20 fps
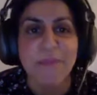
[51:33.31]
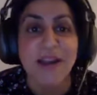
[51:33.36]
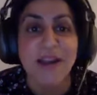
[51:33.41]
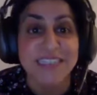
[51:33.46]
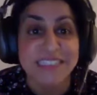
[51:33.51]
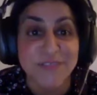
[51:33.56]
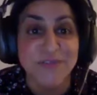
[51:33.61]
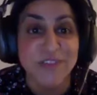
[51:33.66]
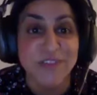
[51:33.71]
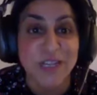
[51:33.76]
but I
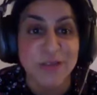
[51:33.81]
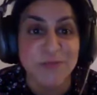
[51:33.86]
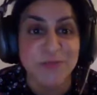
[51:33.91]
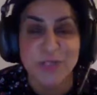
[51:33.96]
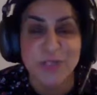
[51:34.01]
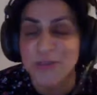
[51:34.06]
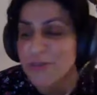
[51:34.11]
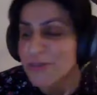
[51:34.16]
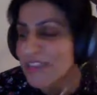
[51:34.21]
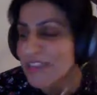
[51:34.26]
definitely
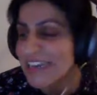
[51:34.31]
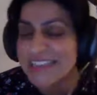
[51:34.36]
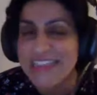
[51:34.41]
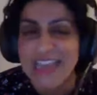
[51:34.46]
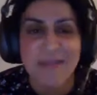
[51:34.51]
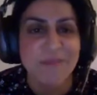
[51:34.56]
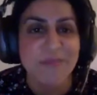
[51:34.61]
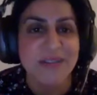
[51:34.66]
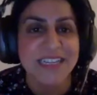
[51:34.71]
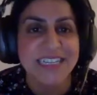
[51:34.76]
wouldn't look at it
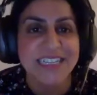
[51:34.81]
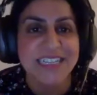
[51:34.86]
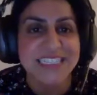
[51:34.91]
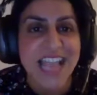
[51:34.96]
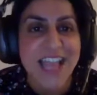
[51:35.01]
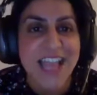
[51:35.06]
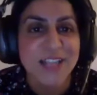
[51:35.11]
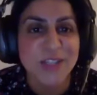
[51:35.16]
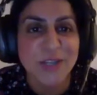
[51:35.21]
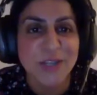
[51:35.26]
then because
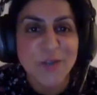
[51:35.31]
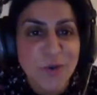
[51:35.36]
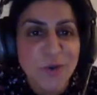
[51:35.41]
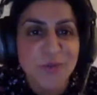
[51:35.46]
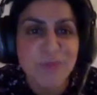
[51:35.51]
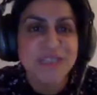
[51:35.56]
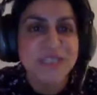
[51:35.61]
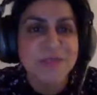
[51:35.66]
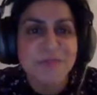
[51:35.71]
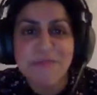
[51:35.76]
there'd
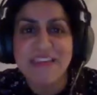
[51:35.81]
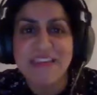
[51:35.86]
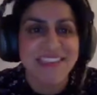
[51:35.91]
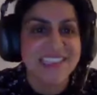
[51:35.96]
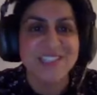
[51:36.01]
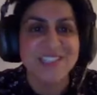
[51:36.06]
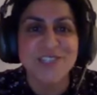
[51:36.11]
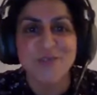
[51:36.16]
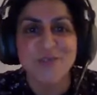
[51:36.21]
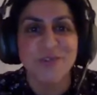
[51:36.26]
always be
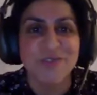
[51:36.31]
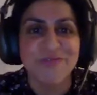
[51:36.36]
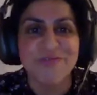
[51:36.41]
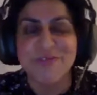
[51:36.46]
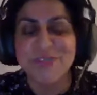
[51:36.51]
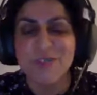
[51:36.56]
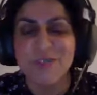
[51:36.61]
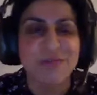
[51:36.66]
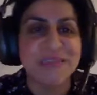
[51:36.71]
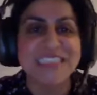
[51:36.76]
these sort of
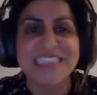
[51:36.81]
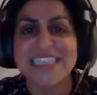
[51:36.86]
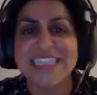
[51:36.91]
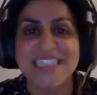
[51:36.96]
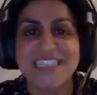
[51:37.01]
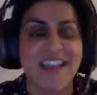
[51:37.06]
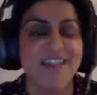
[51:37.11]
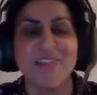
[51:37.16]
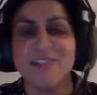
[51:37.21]
tweeters say,